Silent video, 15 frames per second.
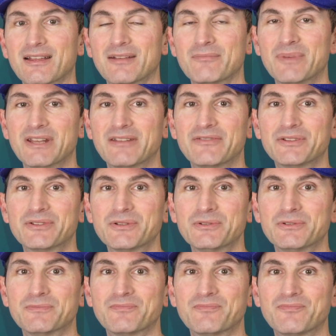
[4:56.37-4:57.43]
Benefit
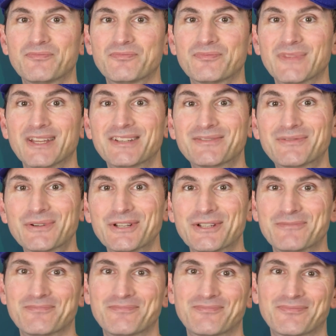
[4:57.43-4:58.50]
2. It's free.